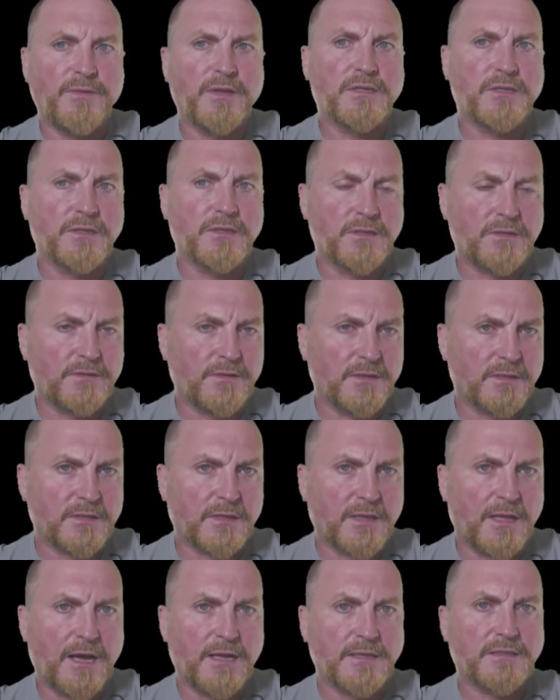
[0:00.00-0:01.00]
And
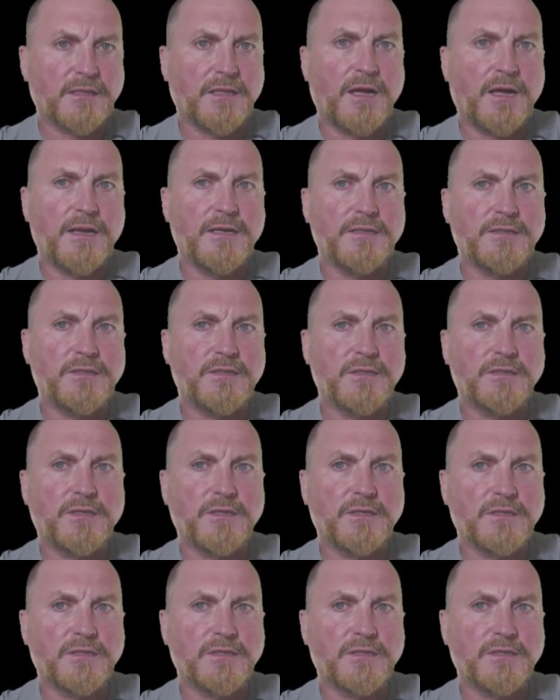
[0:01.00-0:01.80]
this last slide is just